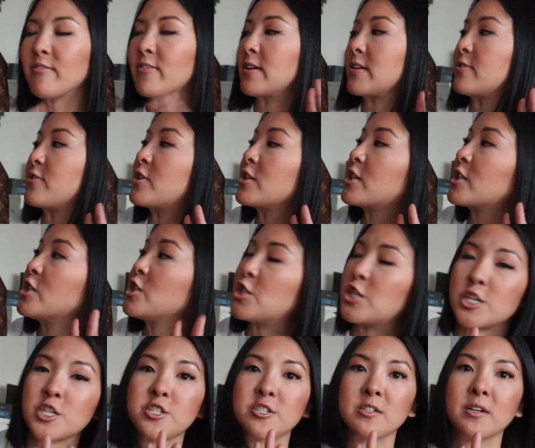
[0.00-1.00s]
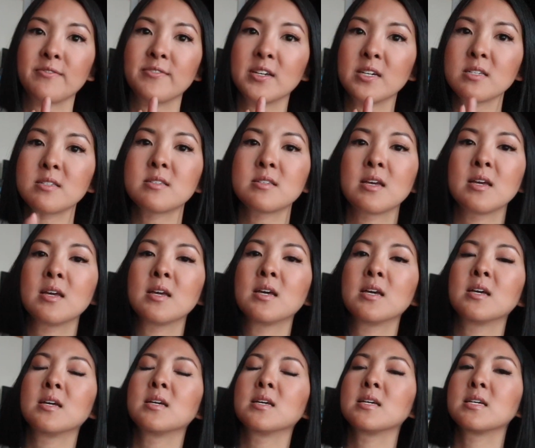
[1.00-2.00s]
like the condition of this
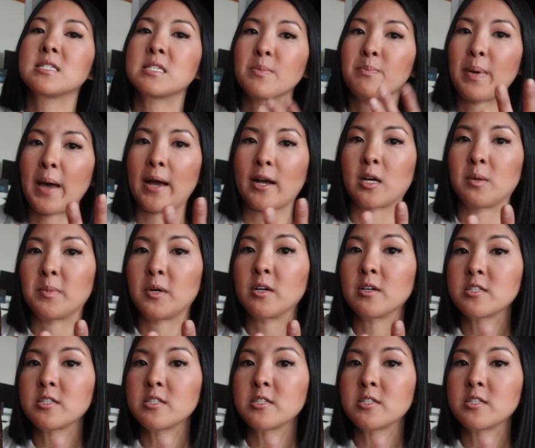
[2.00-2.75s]
is impeccable.